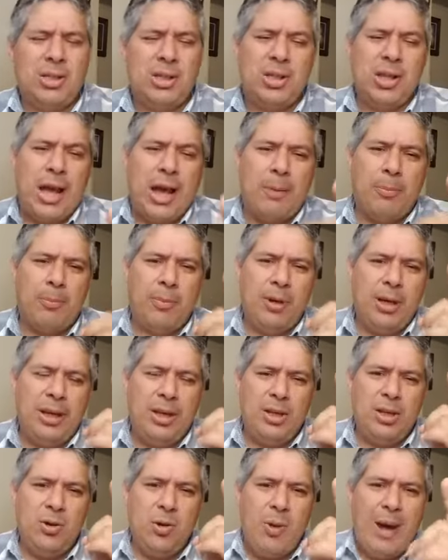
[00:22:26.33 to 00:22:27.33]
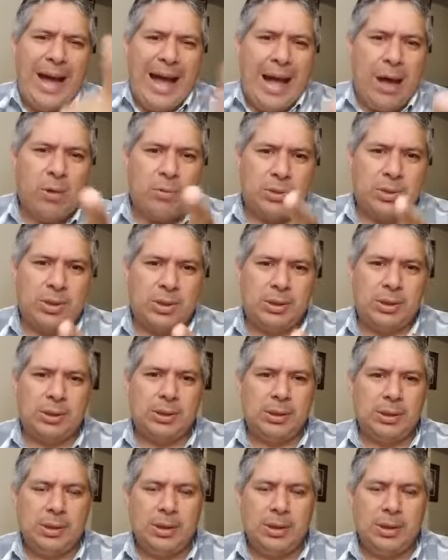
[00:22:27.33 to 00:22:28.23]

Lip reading: shall bring you out,